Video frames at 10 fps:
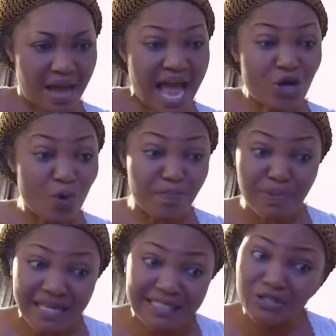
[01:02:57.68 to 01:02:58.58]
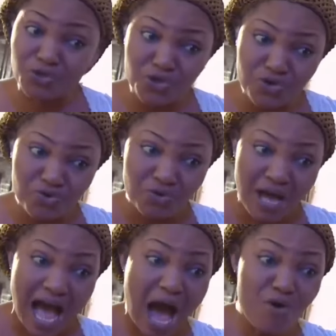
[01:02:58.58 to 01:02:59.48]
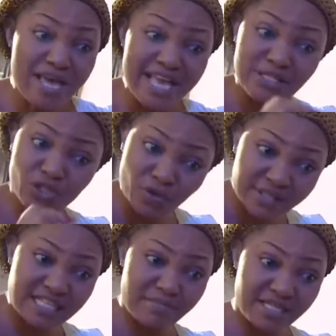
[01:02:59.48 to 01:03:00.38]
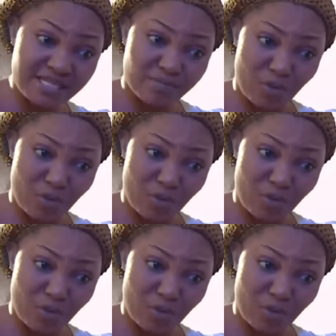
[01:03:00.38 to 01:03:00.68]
I complained to you how he insulted me this